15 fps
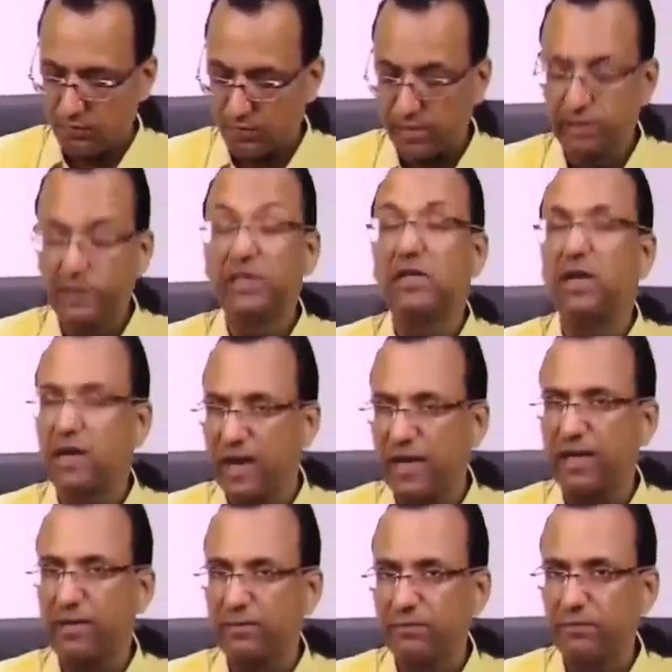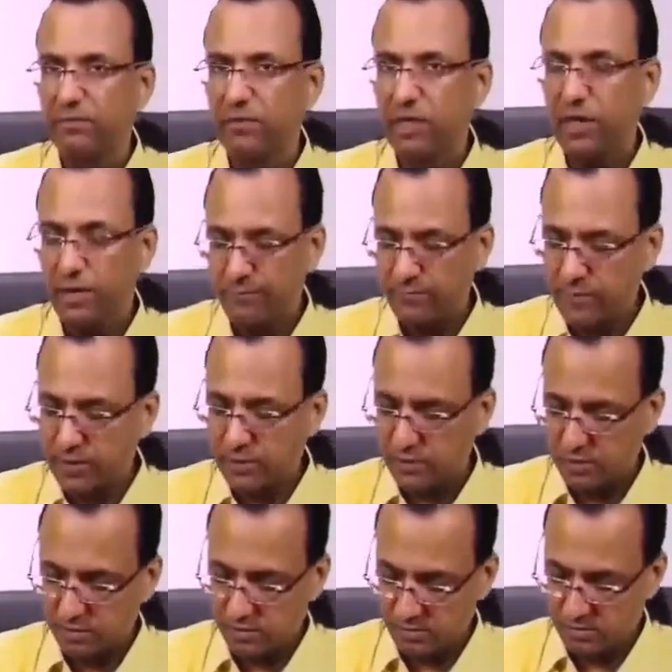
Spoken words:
We'll see the diagram, but